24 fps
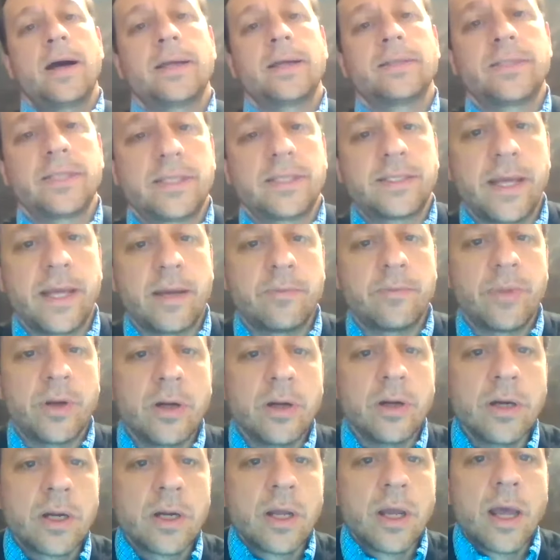
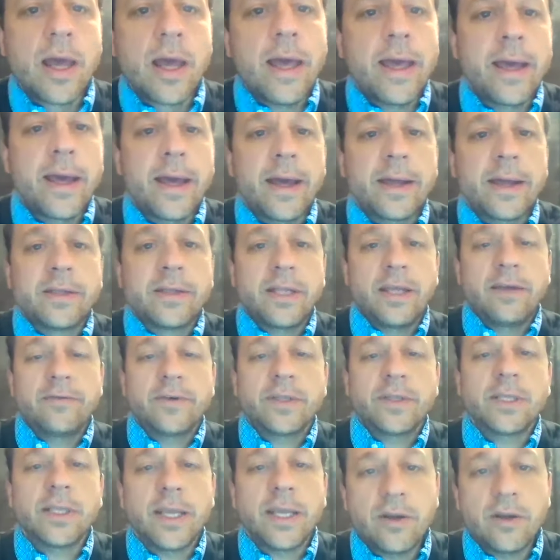December, And
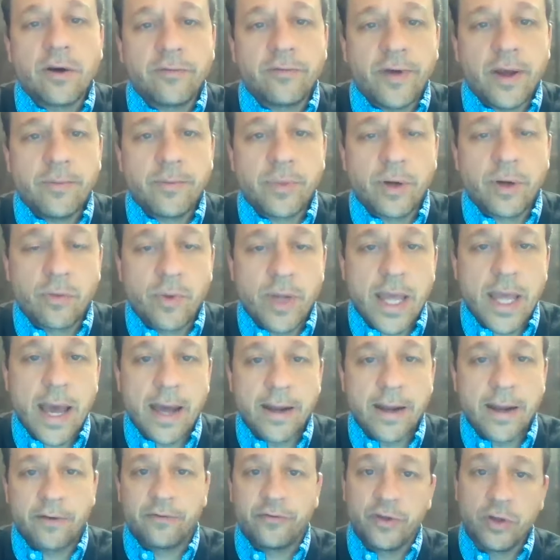even late November, we
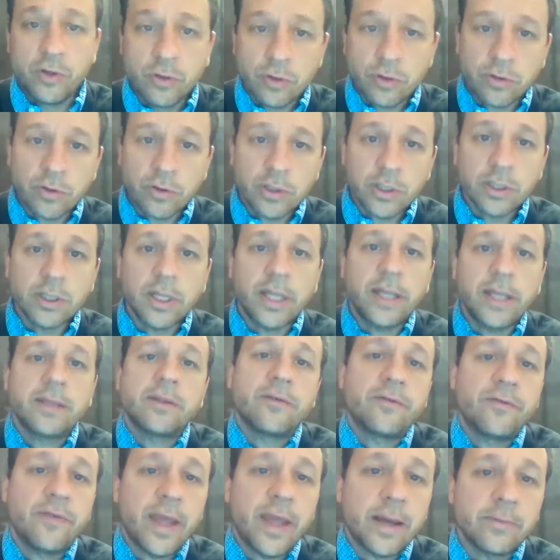had a funeral in the
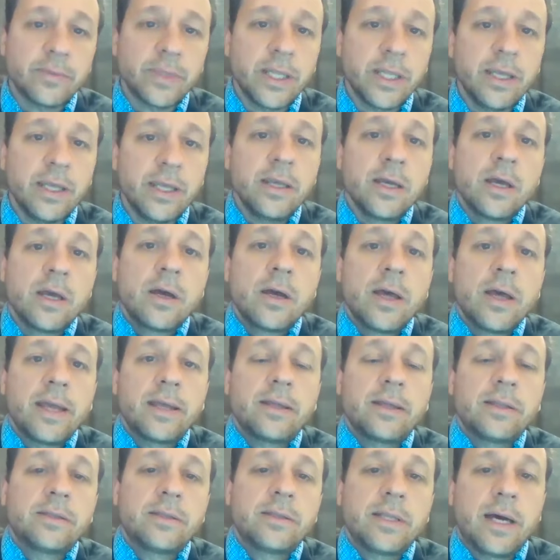family
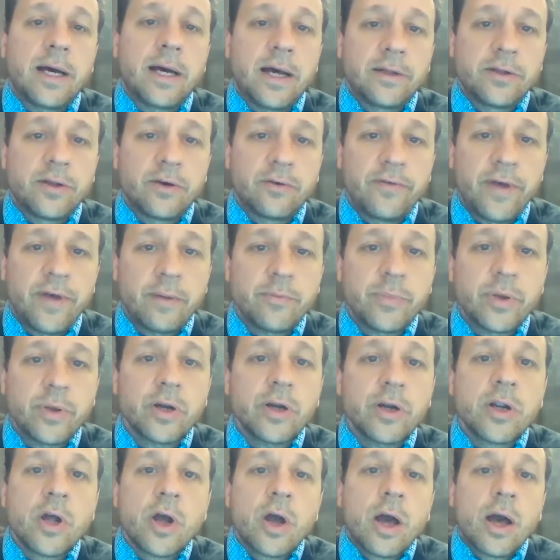in
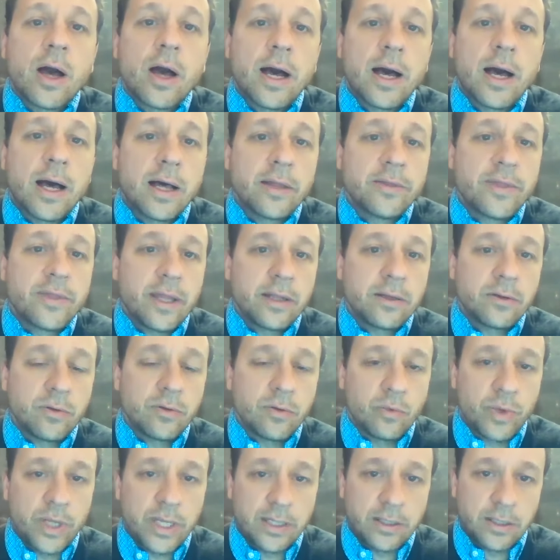November. Then
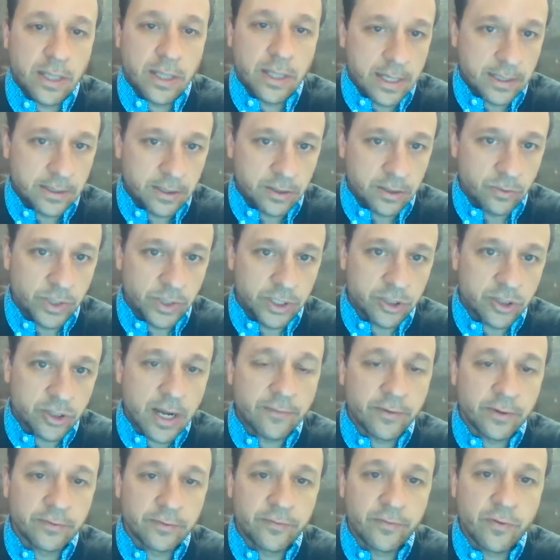we
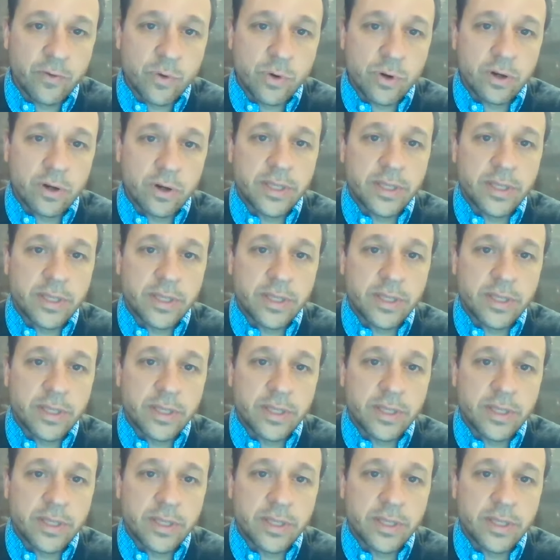traveled for